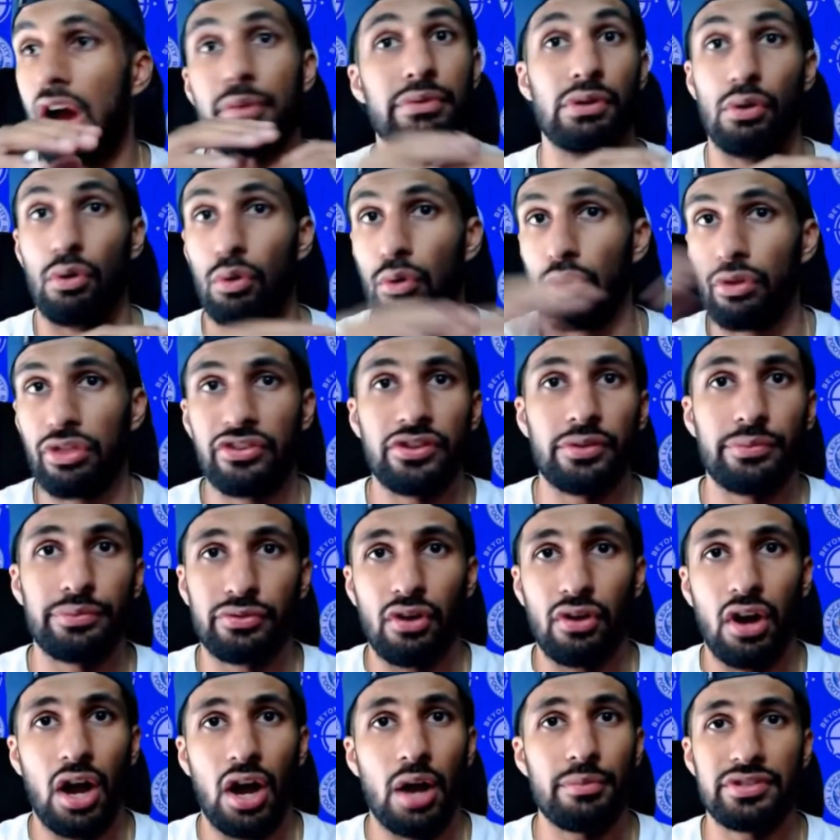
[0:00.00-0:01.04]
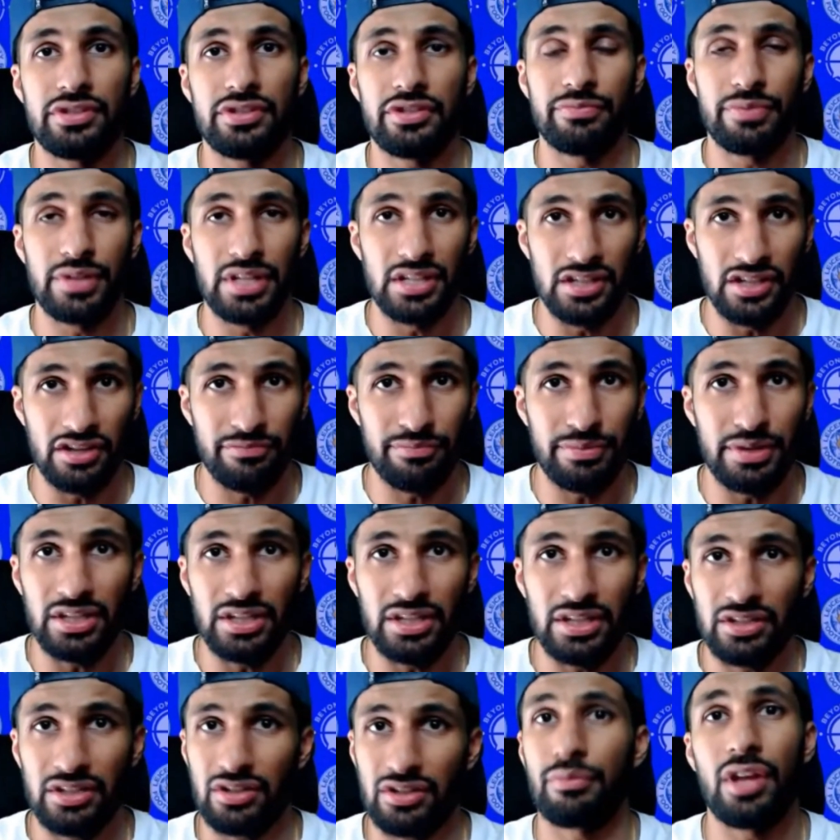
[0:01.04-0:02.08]
and all the subscribers you've been
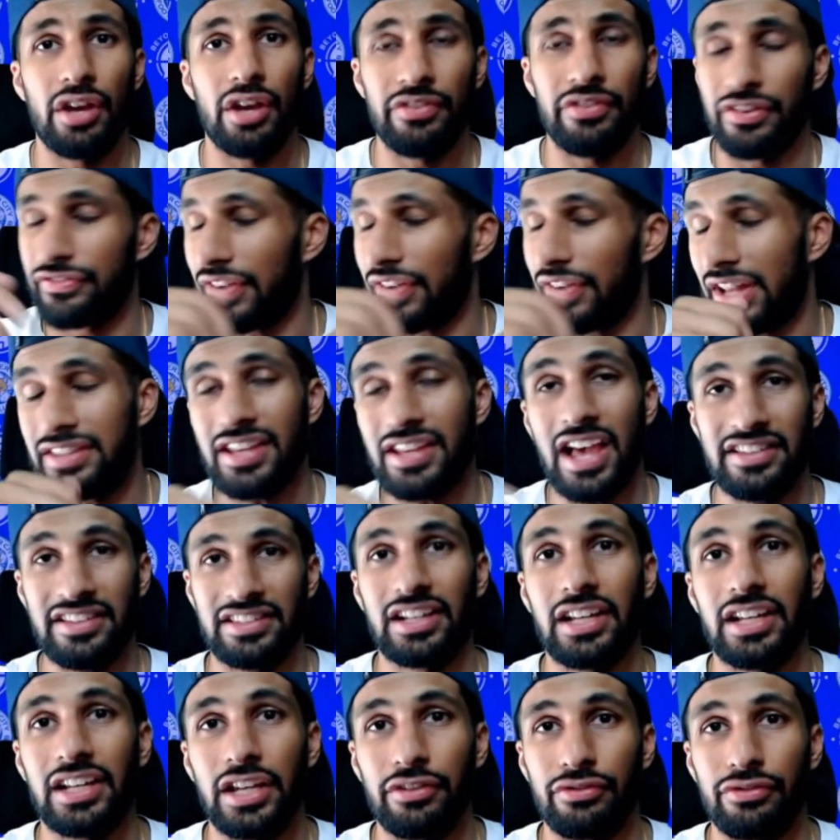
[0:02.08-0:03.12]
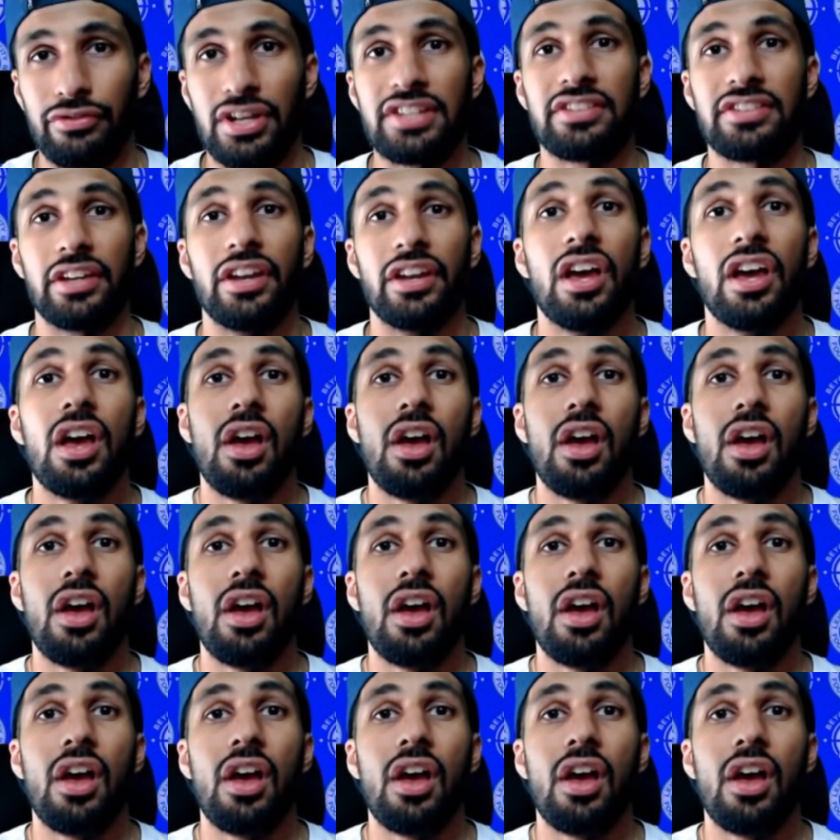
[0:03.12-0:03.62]
coming over fantastically of recent.